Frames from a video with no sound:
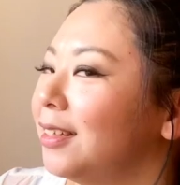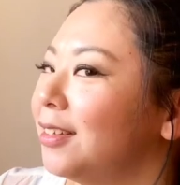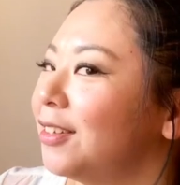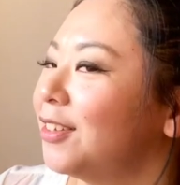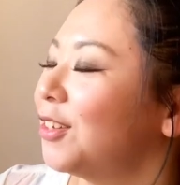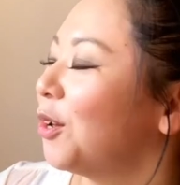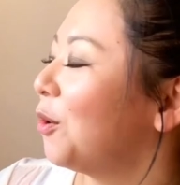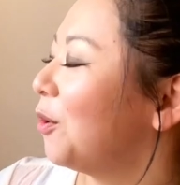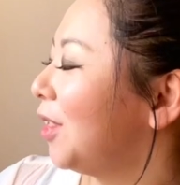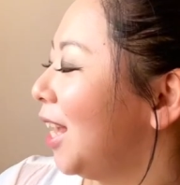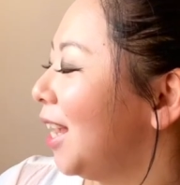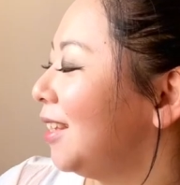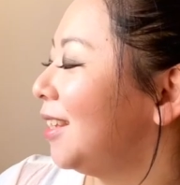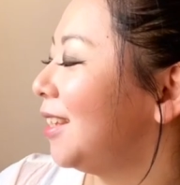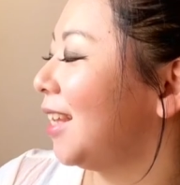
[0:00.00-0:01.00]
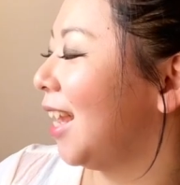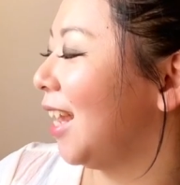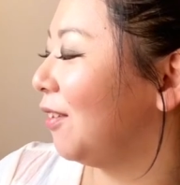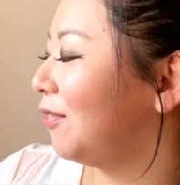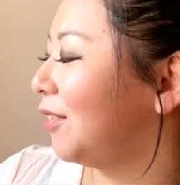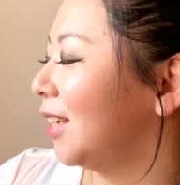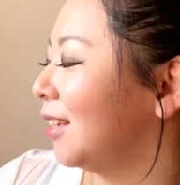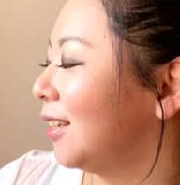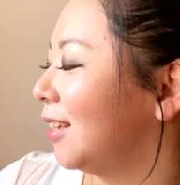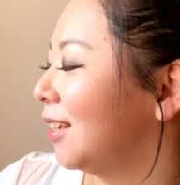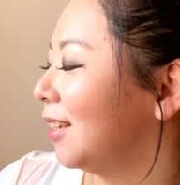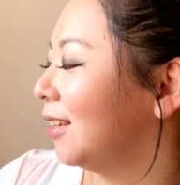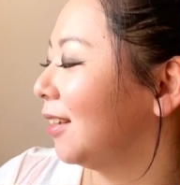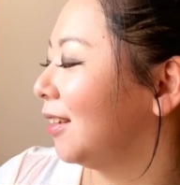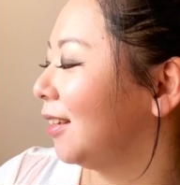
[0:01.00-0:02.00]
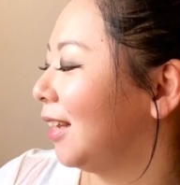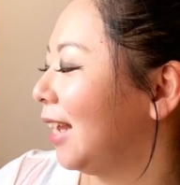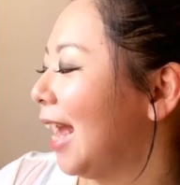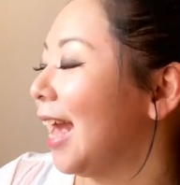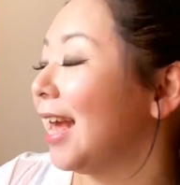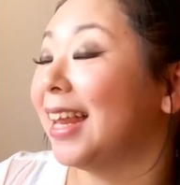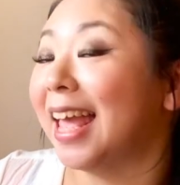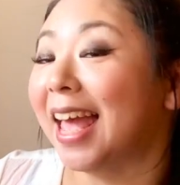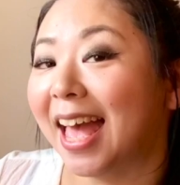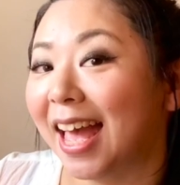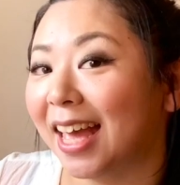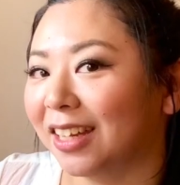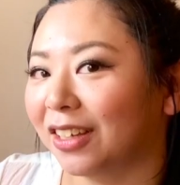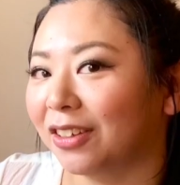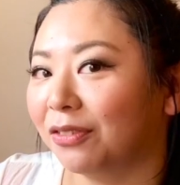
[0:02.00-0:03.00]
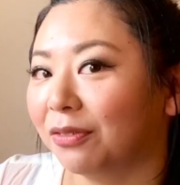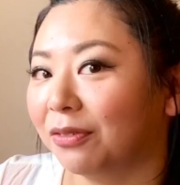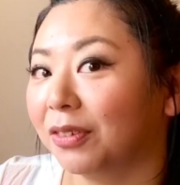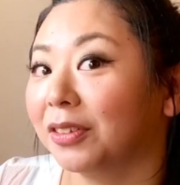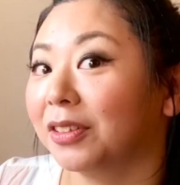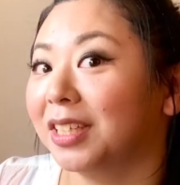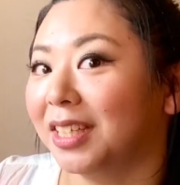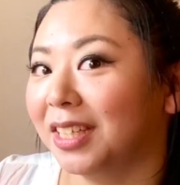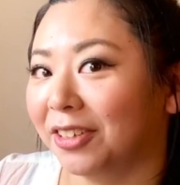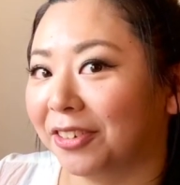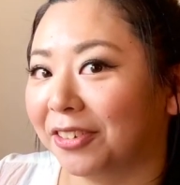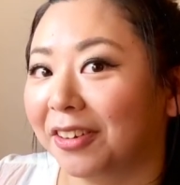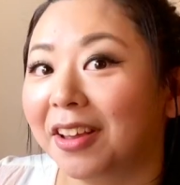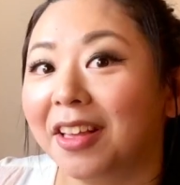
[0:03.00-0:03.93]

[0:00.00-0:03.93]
So they saved it and had it for dinner